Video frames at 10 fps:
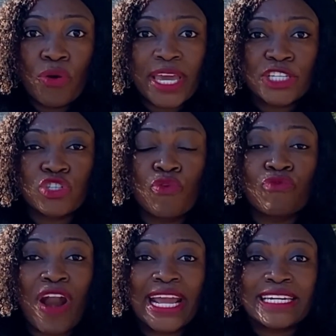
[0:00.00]
Okay,
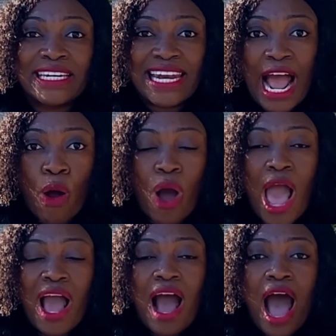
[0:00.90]
so right
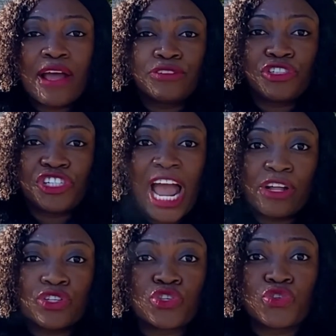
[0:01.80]
now, a
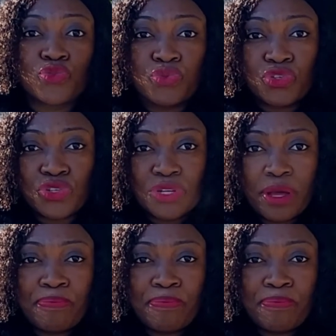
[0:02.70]
child suit,